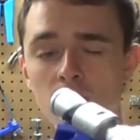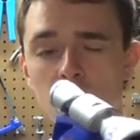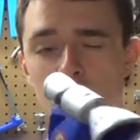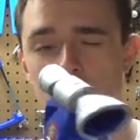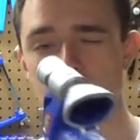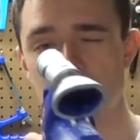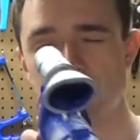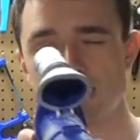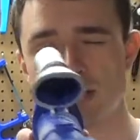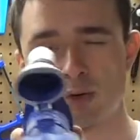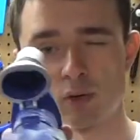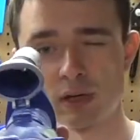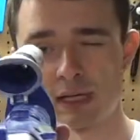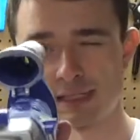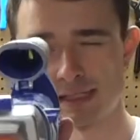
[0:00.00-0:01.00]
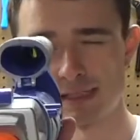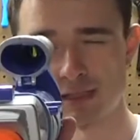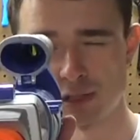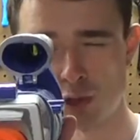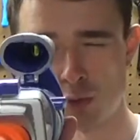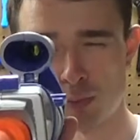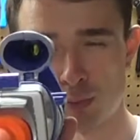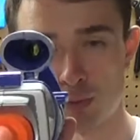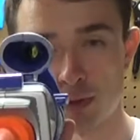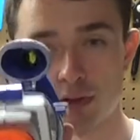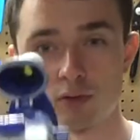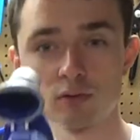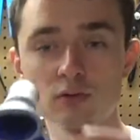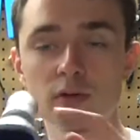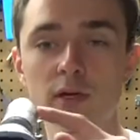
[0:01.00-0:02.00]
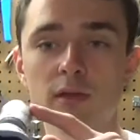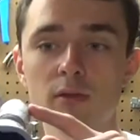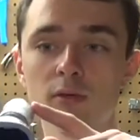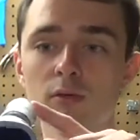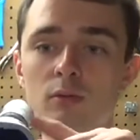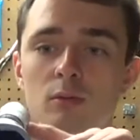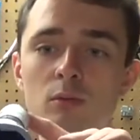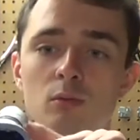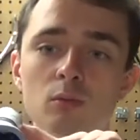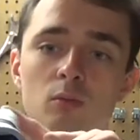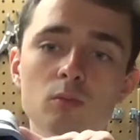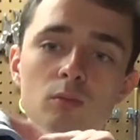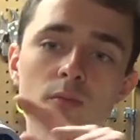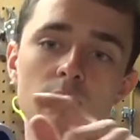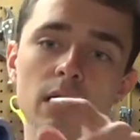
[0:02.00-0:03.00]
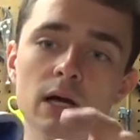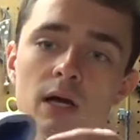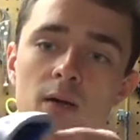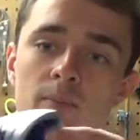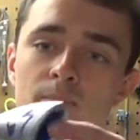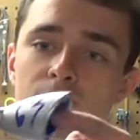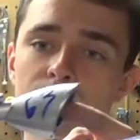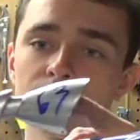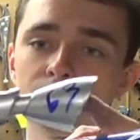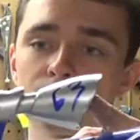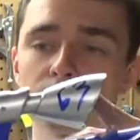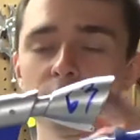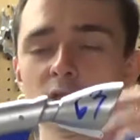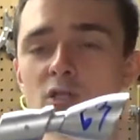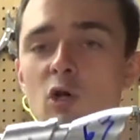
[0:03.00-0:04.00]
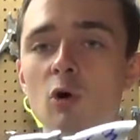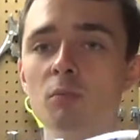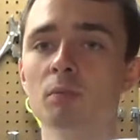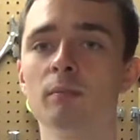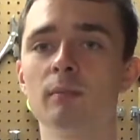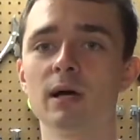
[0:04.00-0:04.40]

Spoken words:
But it's kind of cool. It has a scope that goes right through the scope,